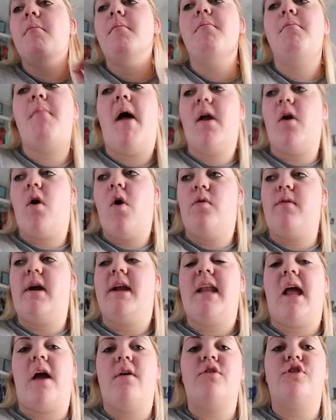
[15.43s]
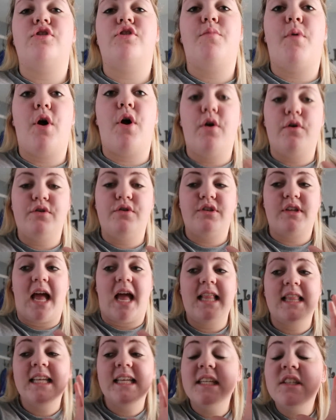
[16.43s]
My goal right now is to post
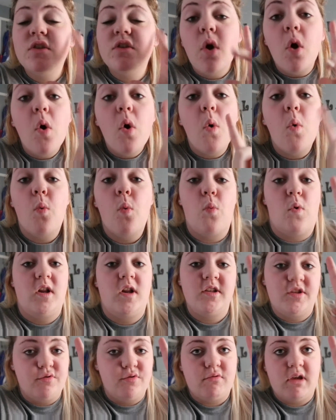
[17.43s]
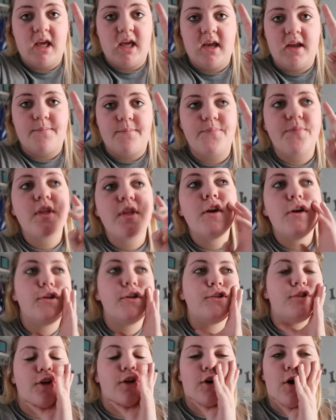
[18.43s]
at least once a week.
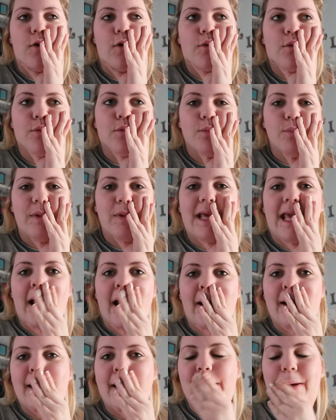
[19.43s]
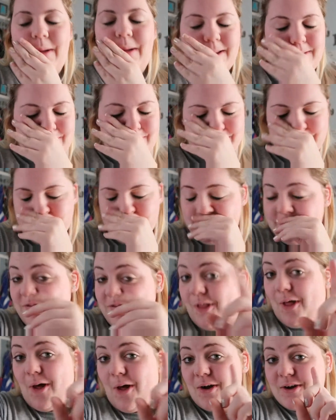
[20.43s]
So don't be counting on
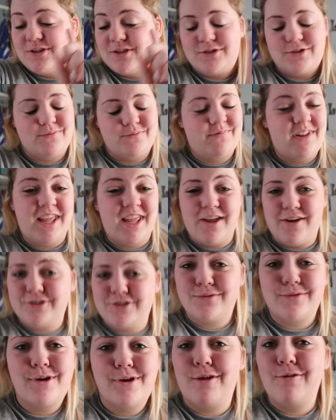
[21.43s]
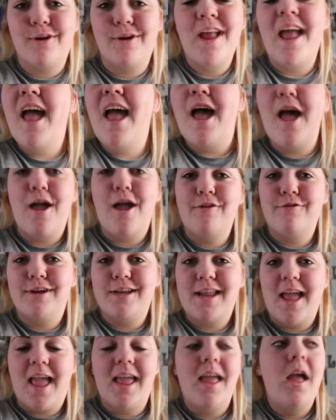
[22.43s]
vlogs or videos or whatever every
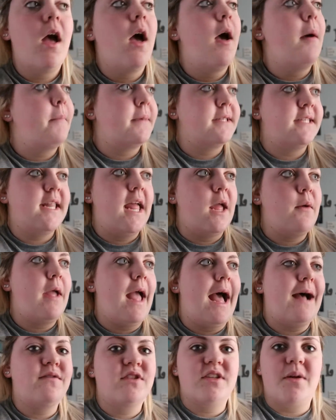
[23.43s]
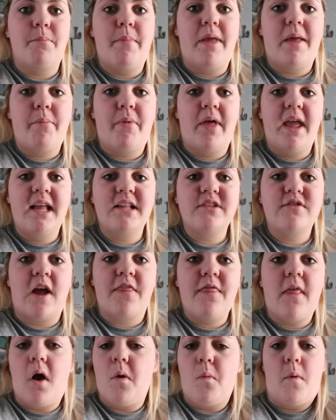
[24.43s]
day. But today we have some big plans, so I
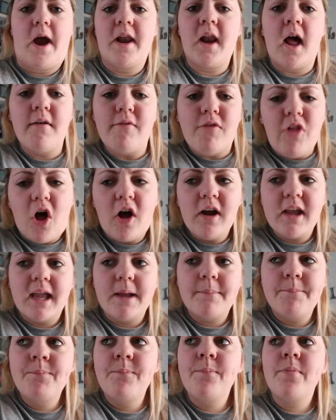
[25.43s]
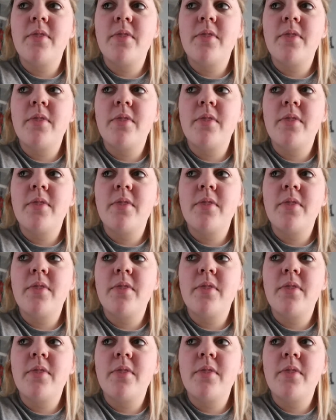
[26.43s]
thought, why not vlog it?